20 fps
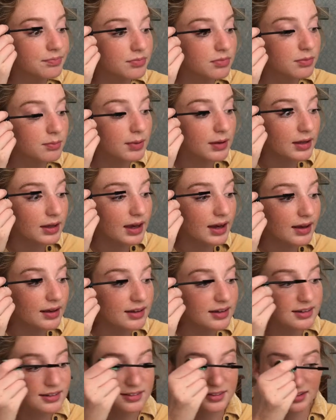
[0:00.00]
But yeah,
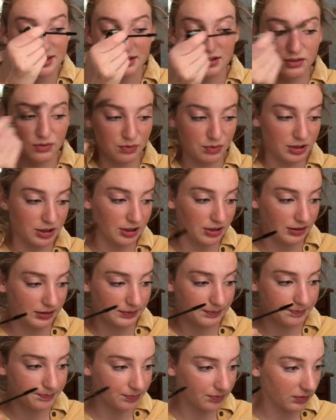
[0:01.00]
it is kind of weird,
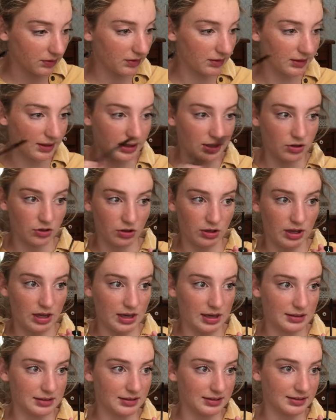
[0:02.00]
like
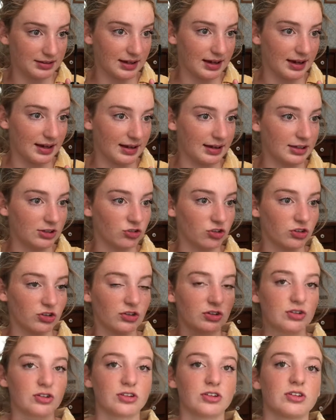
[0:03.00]
looking at this eye, and
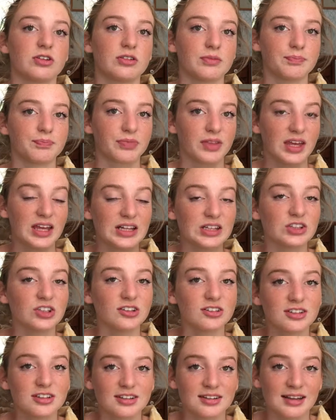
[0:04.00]
it
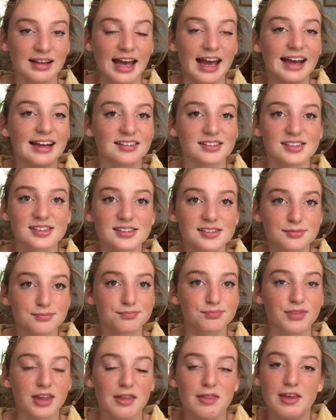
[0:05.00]
looks less
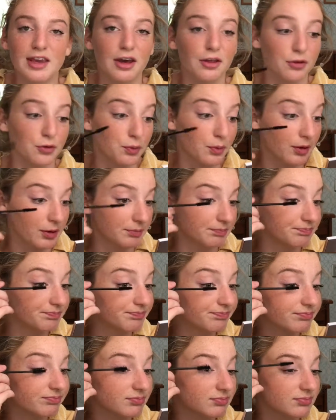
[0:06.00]
than the other one.
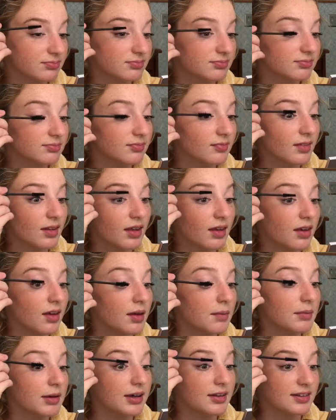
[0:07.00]

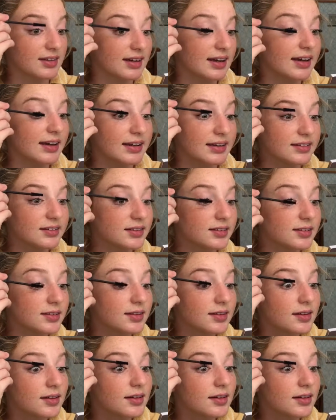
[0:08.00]
Because it is.